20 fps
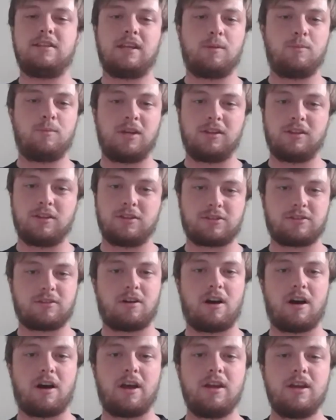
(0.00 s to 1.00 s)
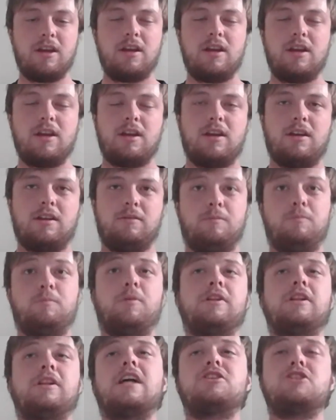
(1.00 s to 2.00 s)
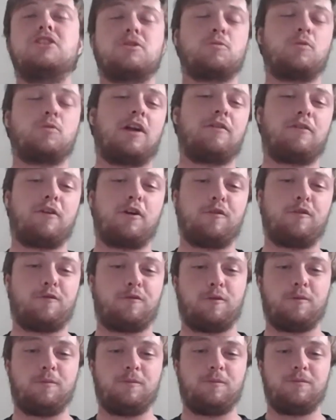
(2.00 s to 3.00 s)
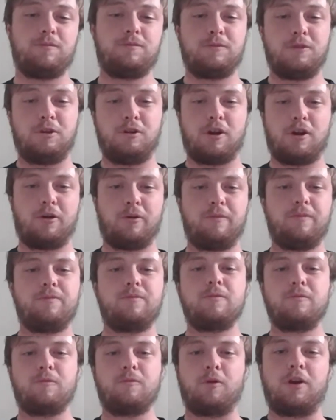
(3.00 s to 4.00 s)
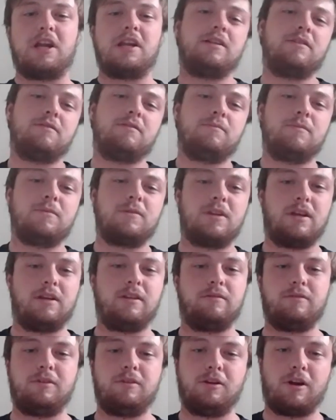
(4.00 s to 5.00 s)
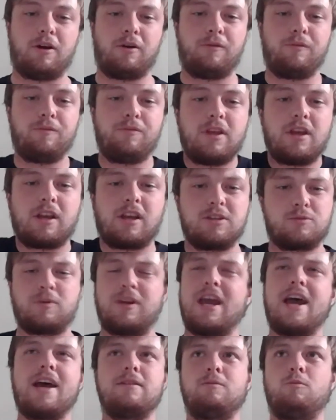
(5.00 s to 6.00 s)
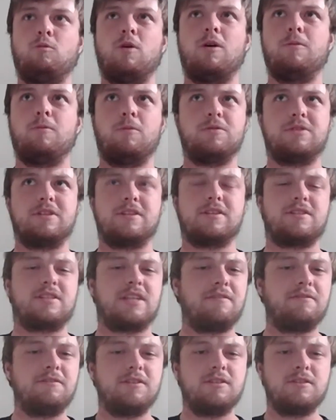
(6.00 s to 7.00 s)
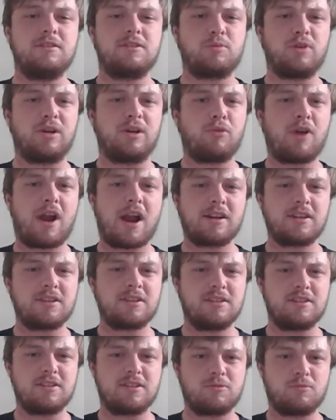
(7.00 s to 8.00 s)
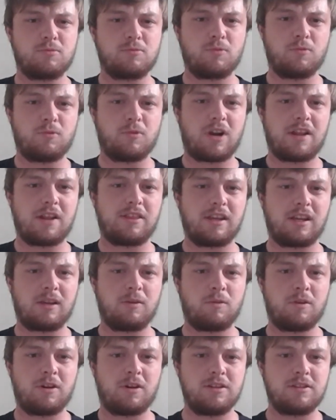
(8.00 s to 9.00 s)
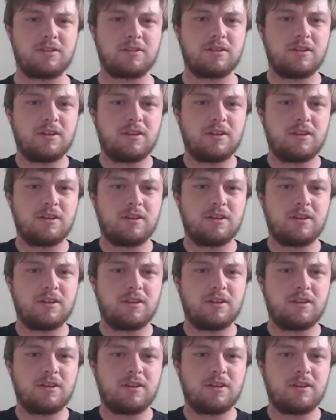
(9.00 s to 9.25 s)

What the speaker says: can be in the slot. But that's just what I've heard from, Breeden and, because we had, what was it, 7 spring practices is what I think it was.